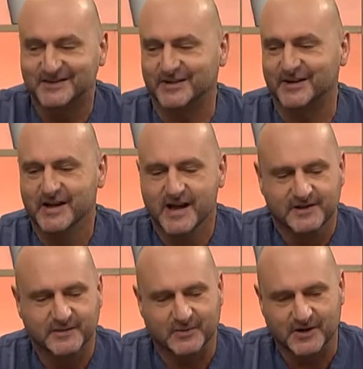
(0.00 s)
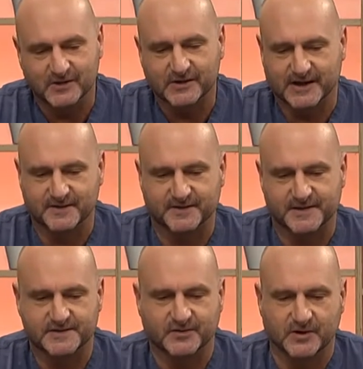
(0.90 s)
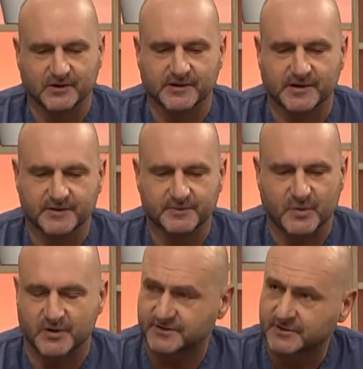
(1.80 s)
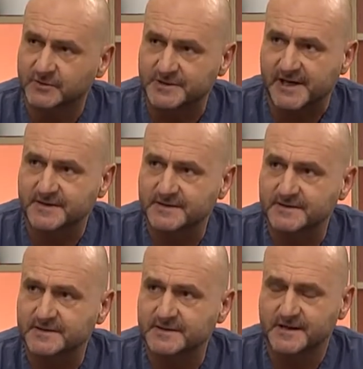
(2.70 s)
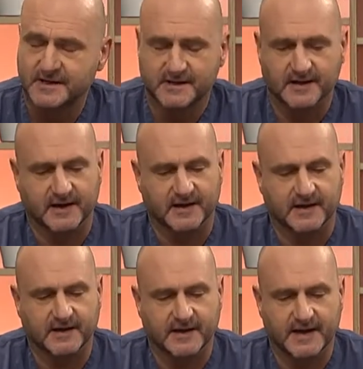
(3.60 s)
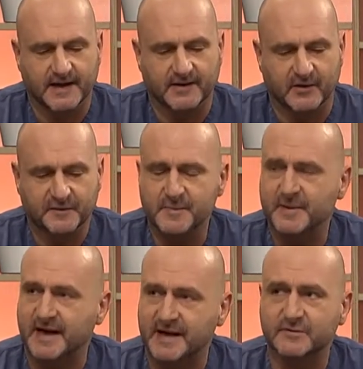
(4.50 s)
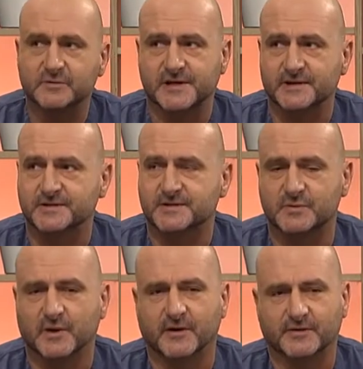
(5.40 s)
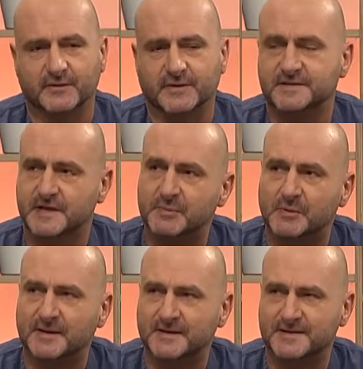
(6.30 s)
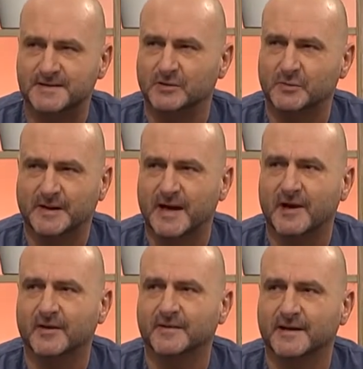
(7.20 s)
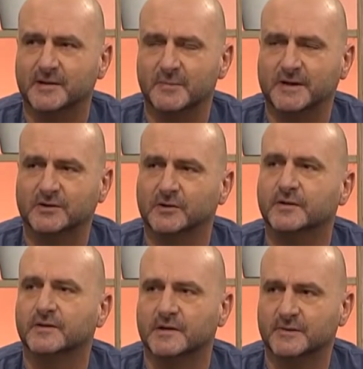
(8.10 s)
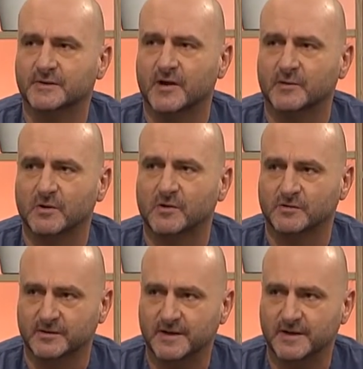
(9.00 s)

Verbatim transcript: So you've got to look at other things. You've got to look at postural changes. Uh, and often behavioural changes as well. So if their temperament is a little bit out, that can be a clue that something's going wrong.